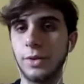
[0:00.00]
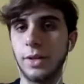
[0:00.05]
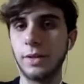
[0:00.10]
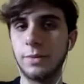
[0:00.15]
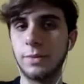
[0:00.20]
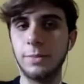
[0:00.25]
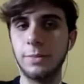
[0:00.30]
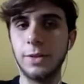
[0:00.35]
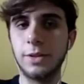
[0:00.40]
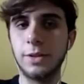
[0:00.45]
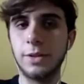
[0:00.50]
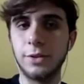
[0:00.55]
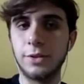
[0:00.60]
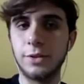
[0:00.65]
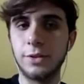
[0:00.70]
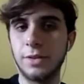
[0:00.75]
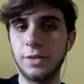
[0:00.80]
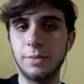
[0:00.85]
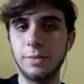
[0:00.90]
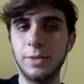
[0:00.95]
You have to be
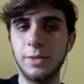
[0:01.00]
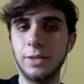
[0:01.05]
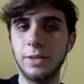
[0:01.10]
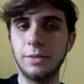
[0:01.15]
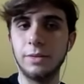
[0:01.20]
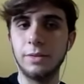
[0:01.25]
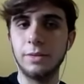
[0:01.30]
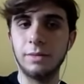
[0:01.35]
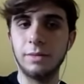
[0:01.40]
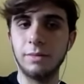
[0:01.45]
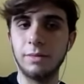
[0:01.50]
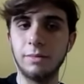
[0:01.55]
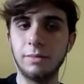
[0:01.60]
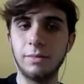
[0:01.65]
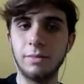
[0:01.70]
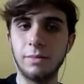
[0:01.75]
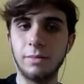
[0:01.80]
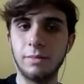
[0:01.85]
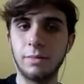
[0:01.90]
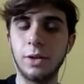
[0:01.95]
cautious about
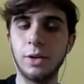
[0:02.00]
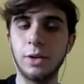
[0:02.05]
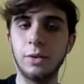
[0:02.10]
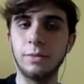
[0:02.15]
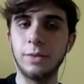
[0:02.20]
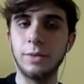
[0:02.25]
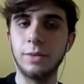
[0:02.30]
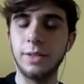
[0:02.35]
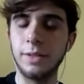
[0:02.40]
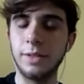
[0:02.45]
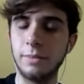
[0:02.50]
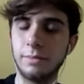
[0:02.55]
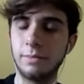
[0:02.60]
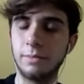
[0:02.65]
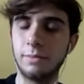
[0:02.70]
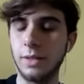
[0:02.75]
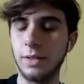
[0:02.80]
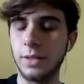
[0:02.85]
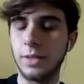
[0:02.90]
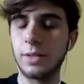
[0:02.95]
COVID and
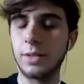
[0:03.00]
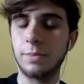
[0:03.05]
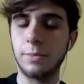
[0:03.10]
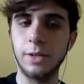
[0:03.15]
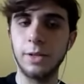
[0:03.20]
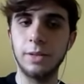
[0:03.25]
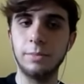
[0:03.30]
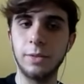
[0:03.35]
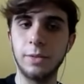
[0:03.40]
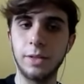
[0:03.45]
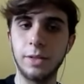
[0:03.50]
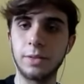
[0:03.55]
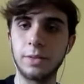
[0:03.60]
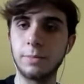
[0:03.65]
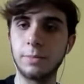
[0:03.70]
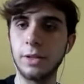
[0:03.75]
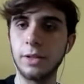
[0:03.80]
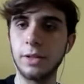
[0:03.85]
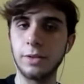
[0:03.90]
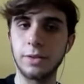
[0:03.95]
its spread
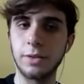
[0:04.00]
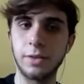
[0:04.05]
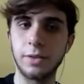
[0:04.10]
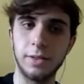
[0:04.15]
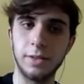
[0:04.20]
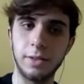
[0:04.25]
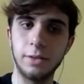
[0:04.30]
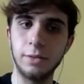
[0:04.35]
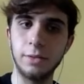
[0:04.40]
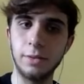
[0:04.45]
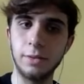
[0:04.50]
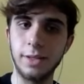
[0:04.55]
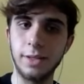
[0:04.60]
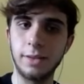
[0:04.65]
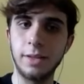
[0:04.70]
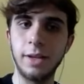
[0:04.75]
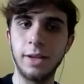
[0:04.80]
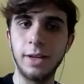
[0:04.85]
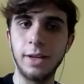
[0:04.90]
amongst players because I know that